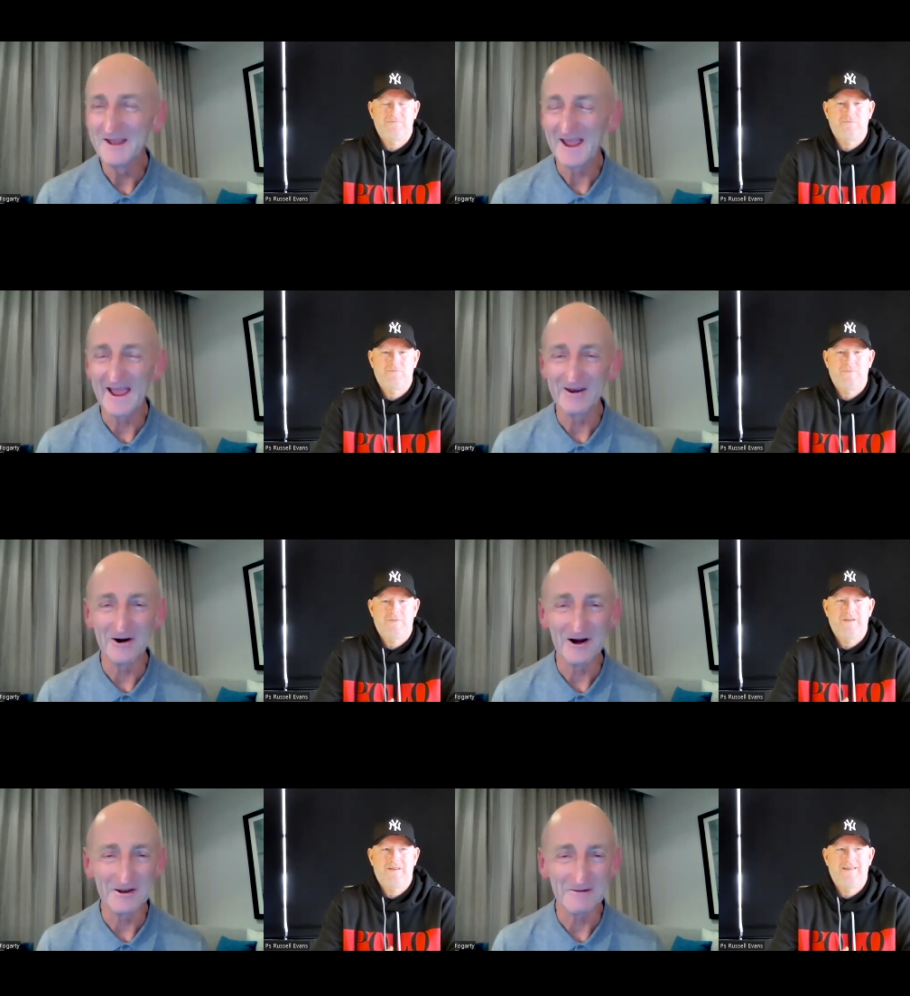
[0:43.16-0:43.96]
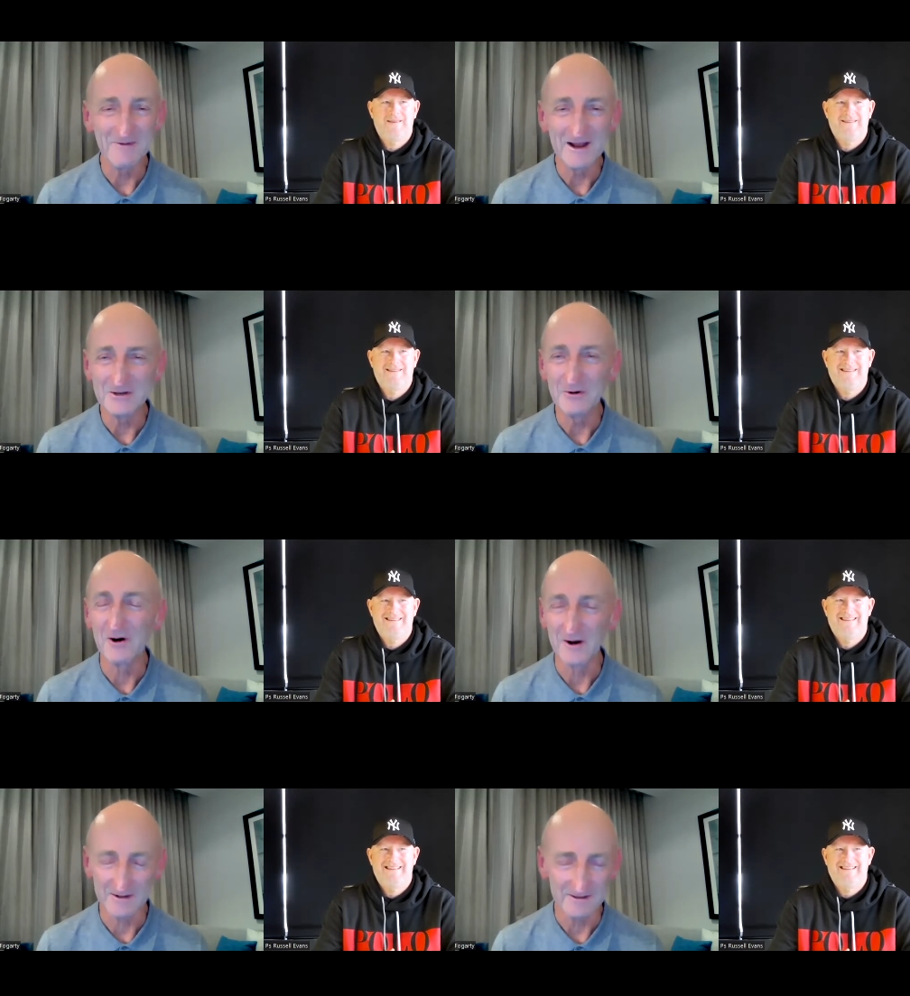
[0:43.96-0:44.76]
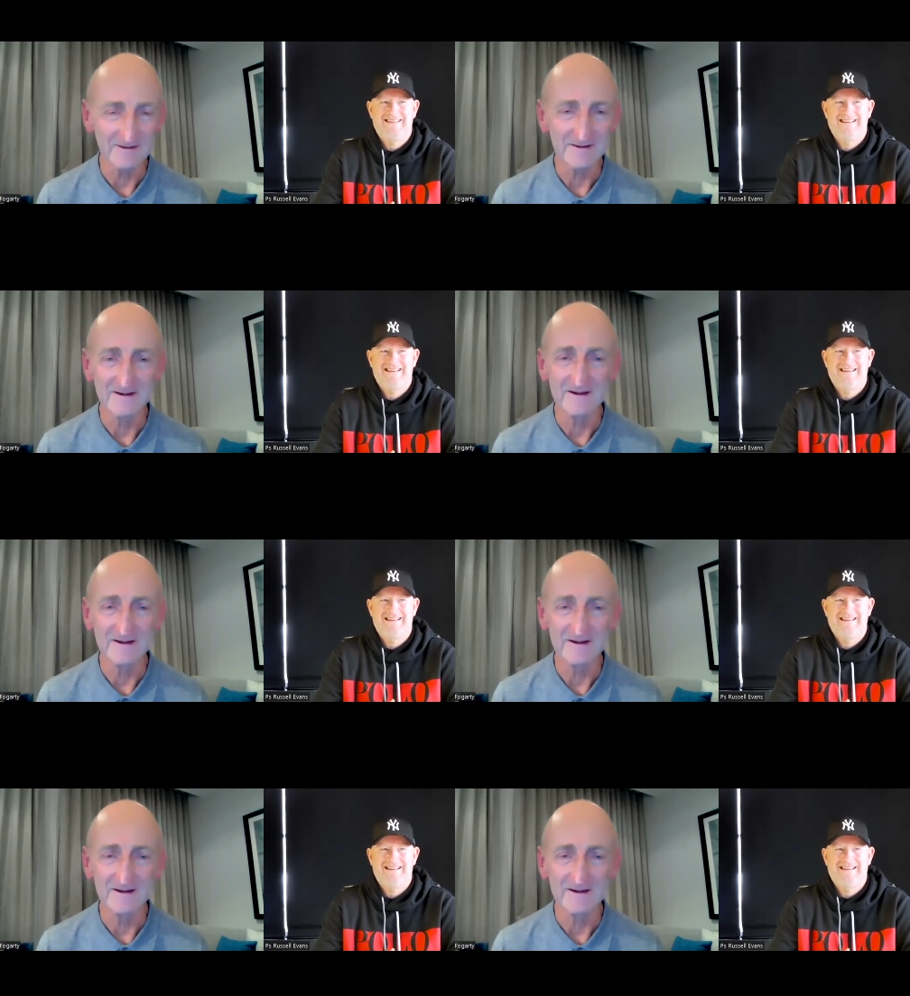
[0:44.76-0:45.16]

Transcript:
Speaker 1: and I value highly